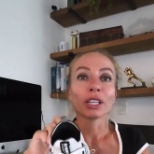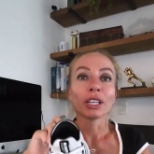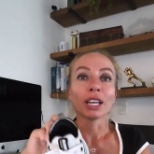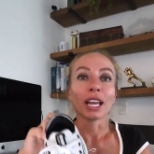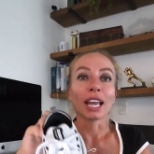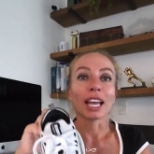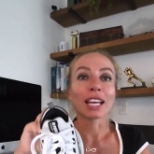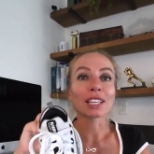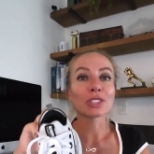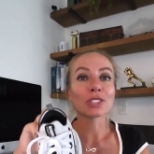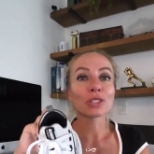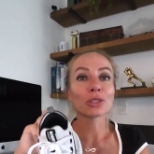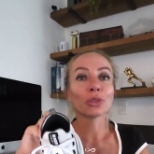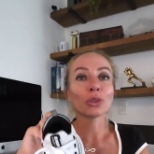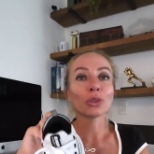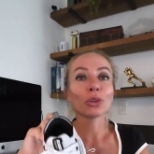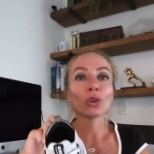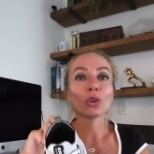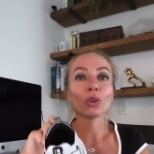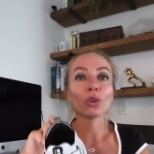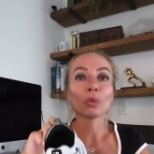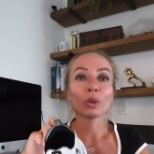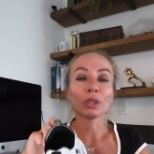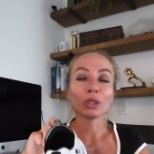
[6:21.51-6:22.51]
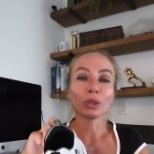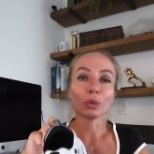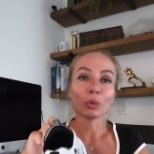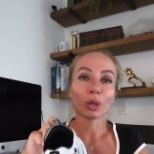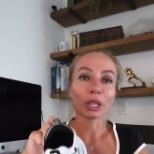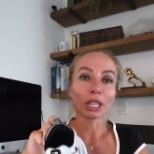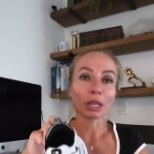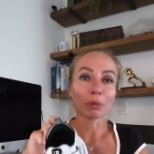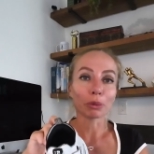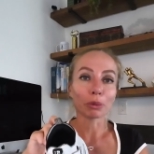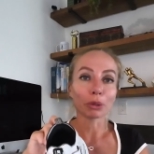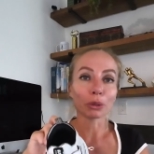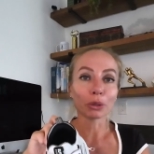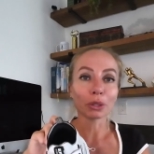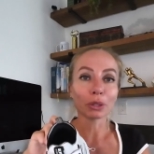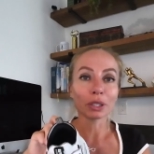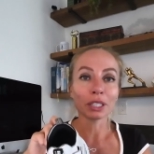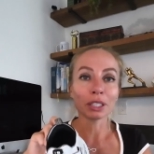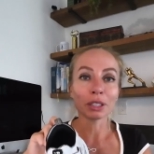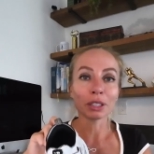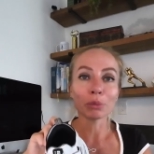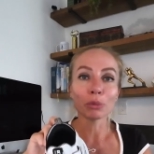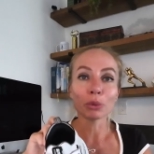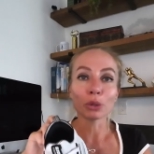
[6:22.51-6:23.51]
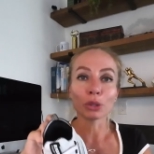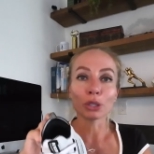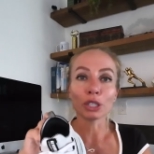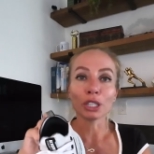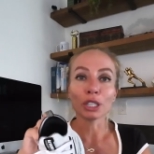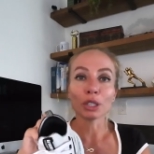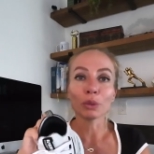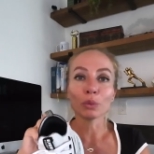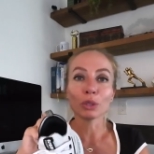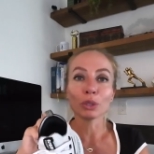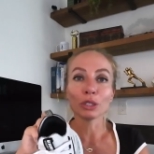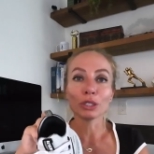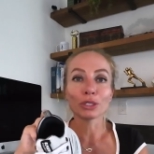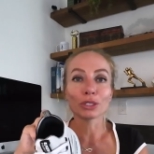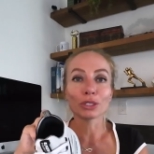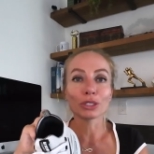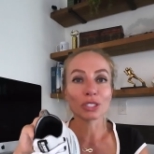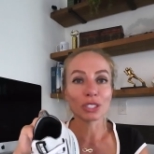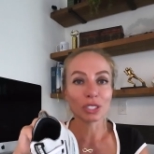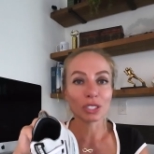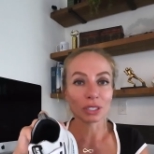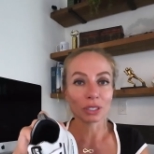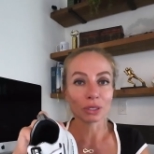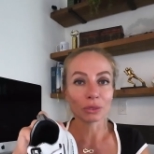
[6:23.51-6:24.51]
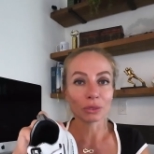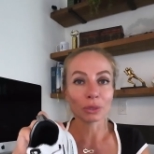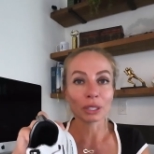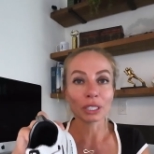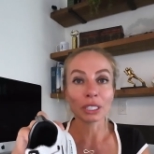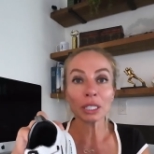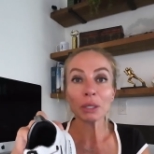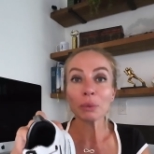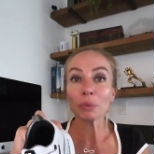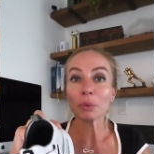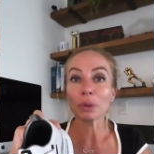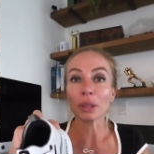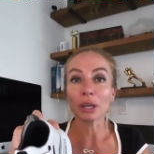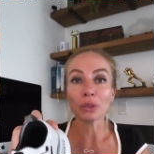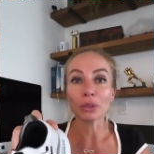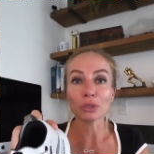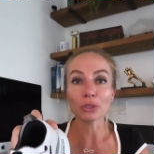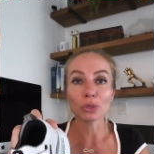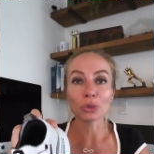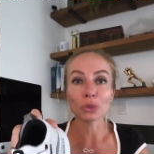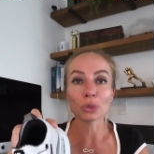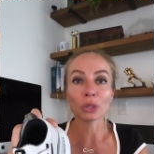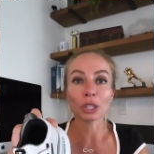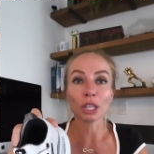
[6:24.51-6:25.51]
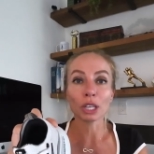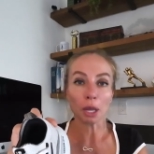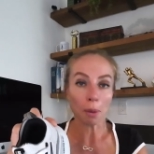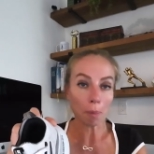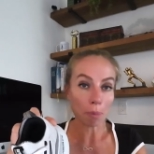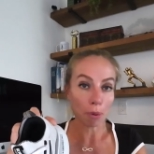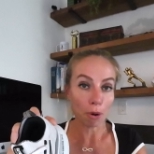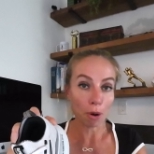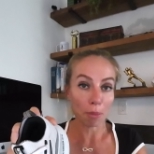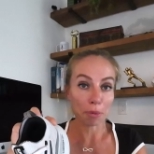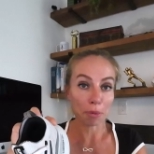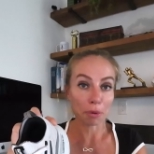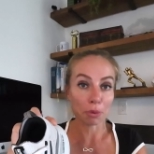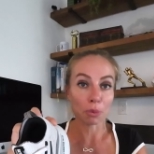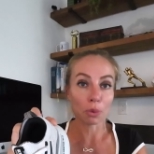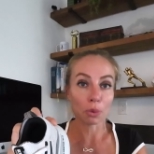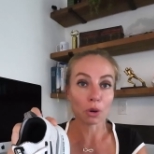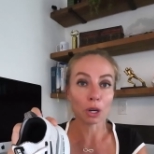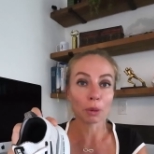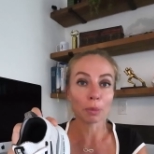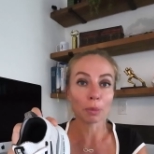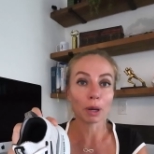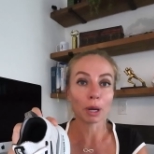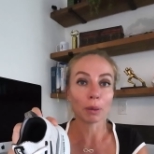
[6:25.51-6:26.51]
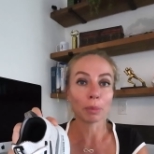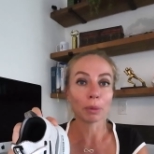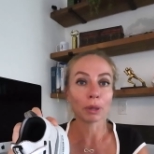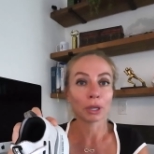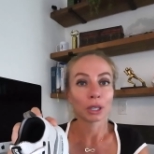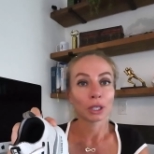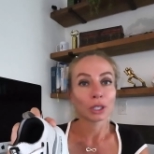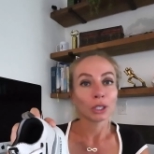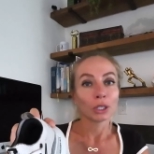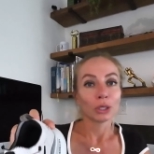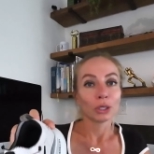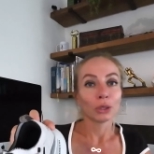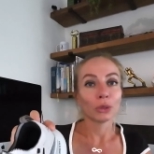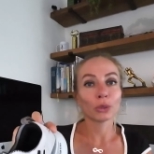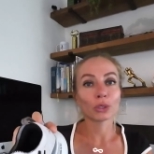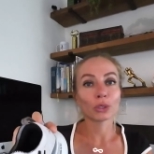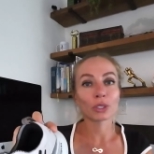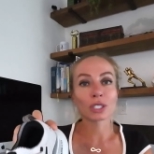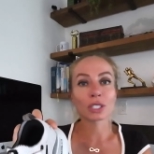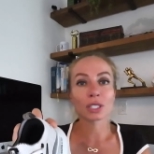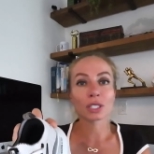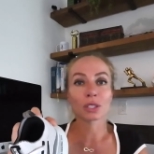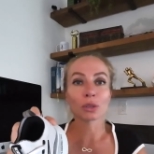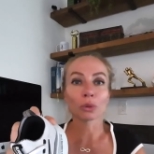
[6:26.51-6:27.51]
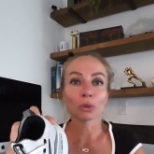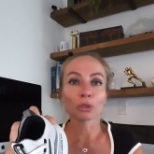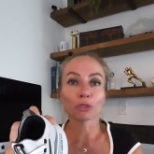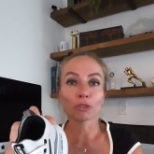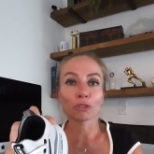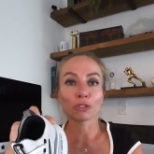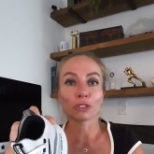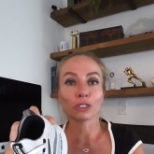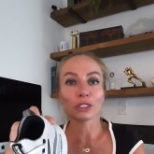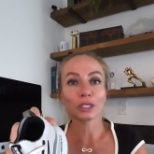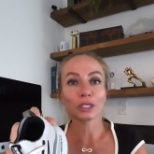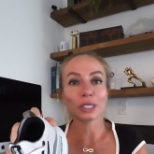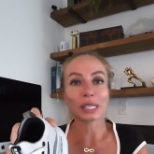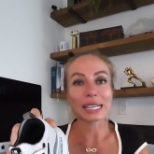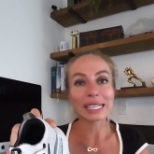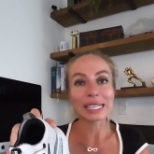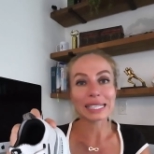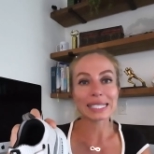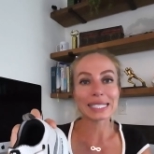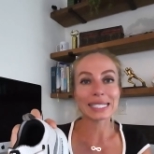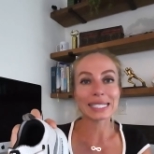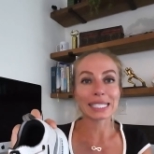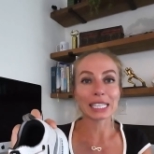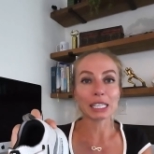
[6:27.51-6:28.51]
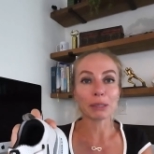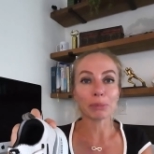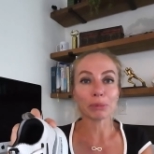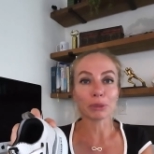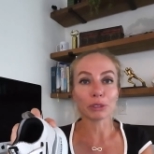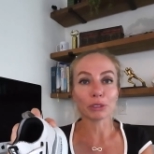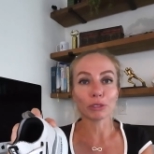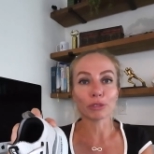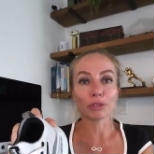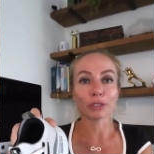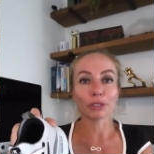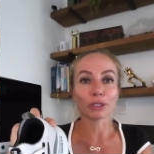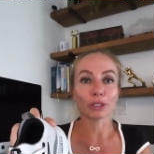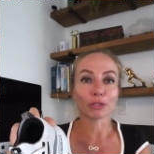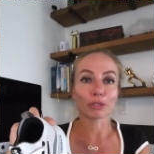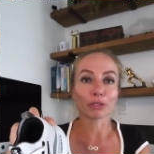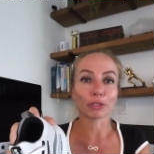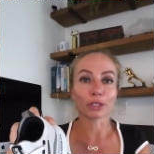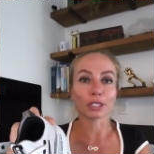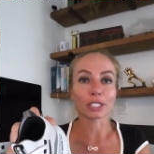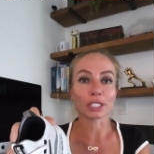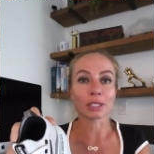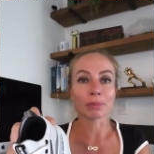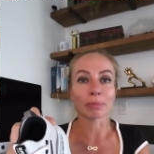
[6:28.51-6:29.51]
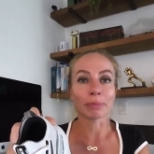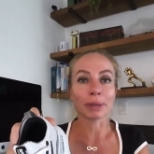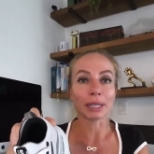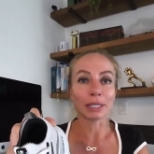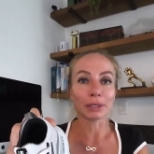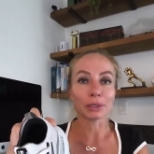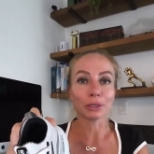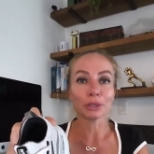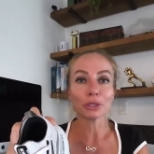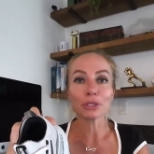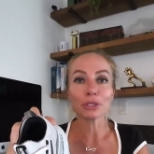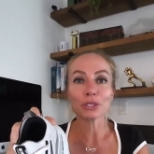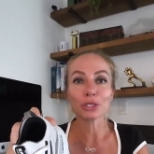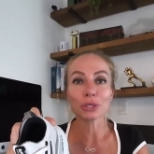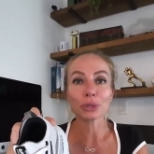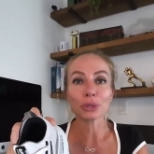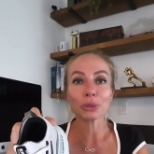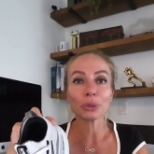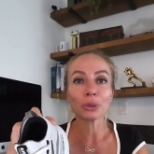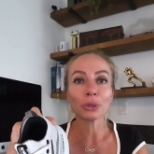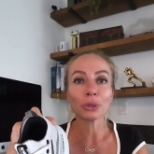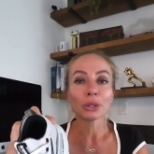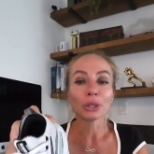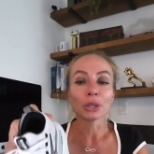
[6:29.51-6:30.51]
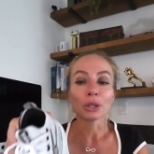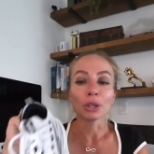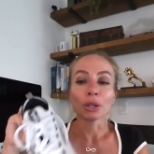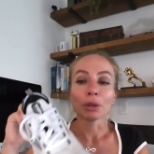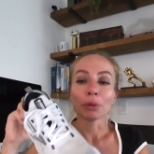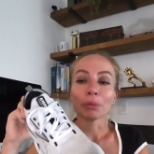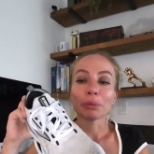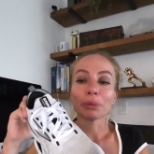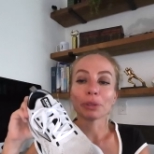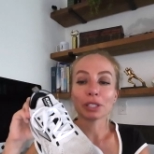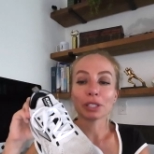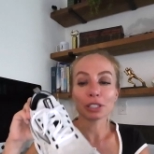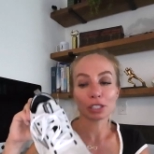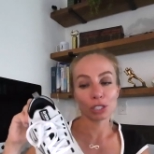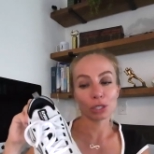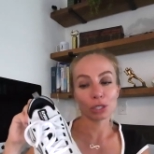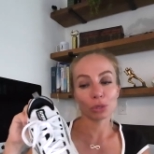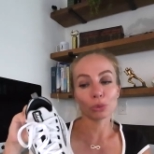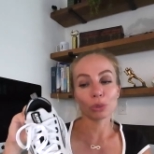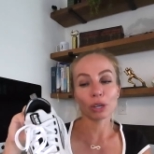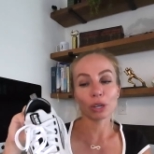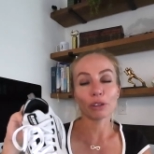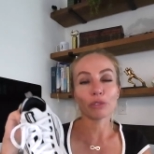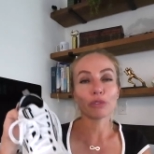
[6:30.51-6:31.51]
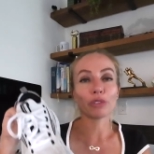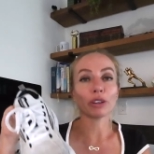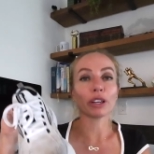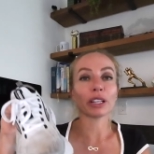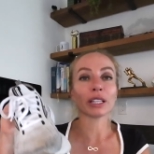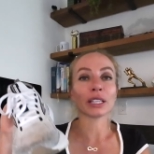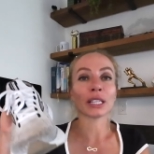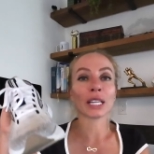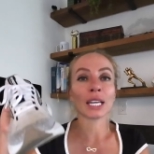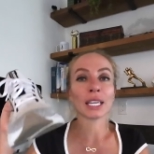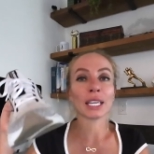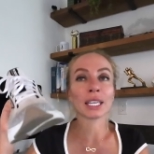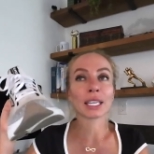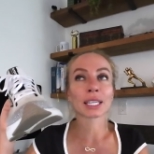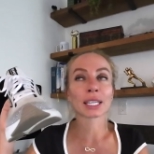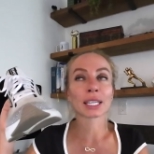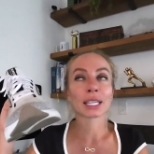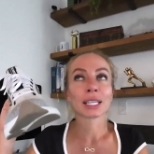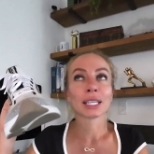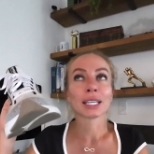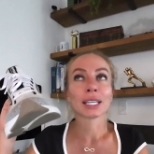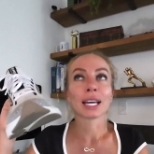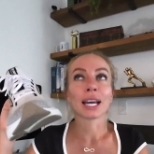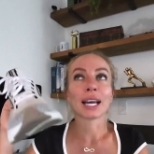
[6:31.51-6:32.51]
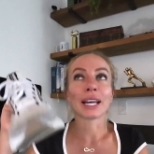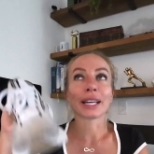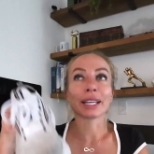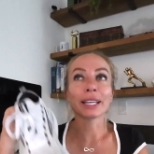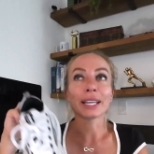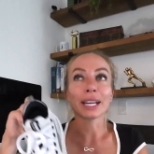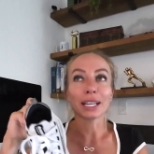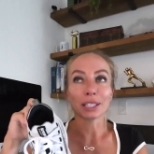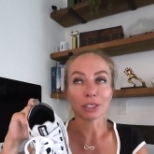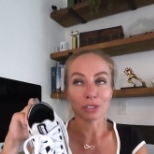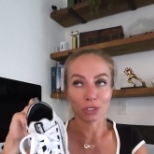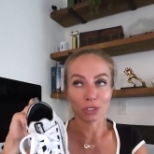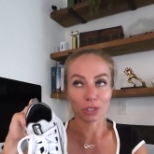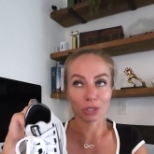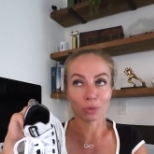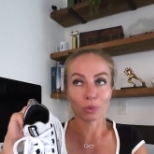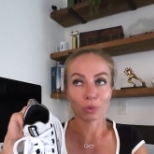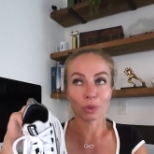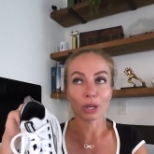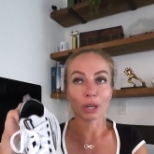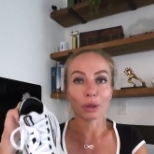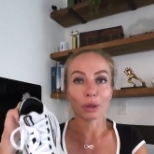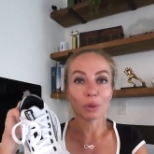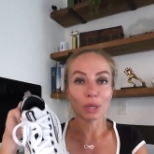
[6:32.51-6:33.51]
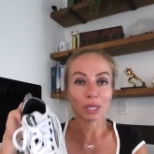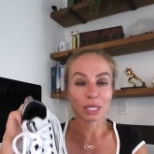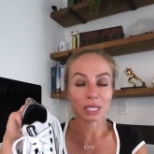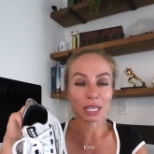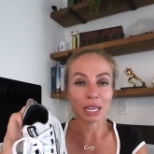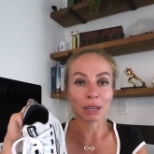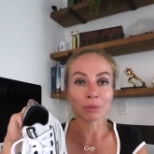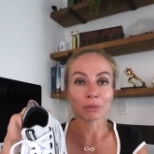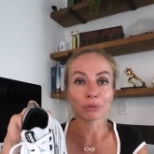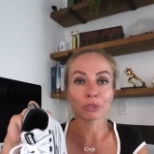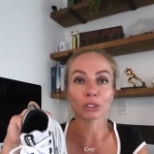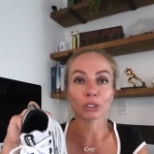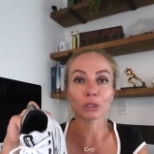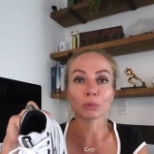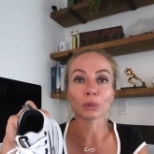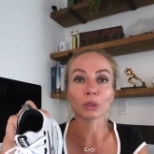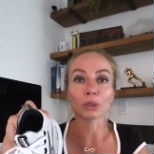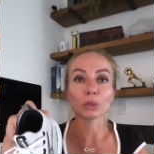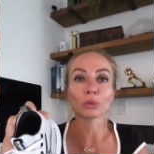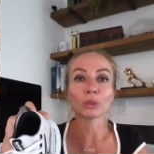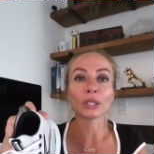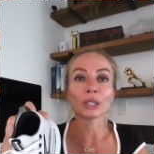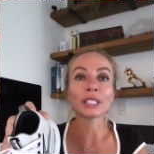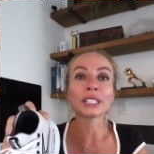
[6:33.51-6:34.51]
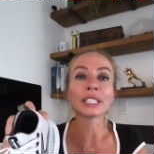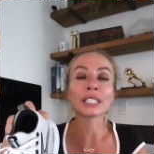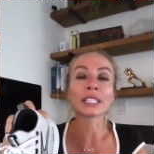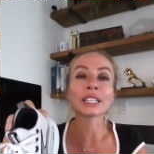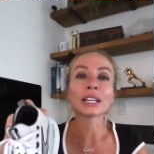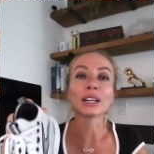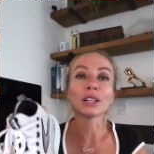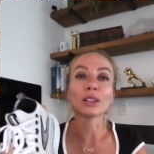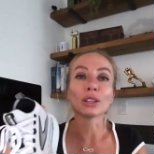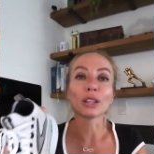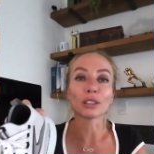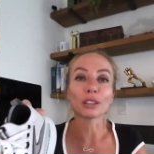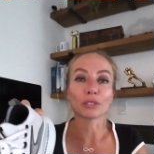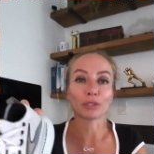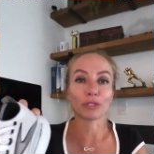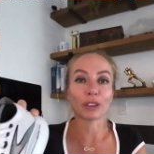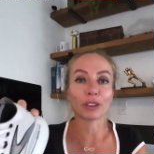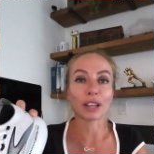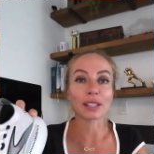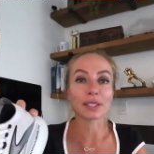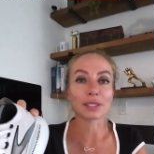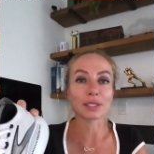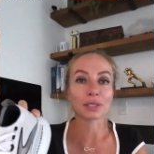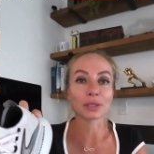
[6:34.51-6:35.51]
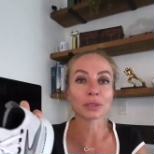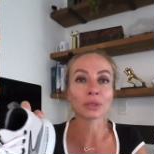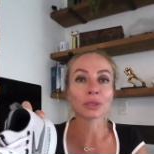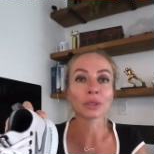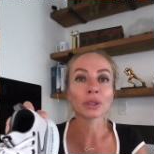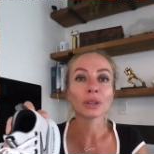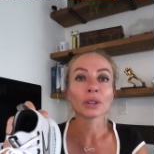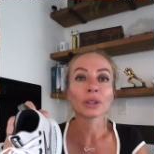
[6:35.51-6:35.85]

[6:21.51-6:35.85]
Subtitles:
as you know, when you wake up early in the morning, when you just start running without doing a proper warm-up, you just don't feel as stable for the first mile or so. With this shoe, I felt like I got to where I was comfortable running a lot faster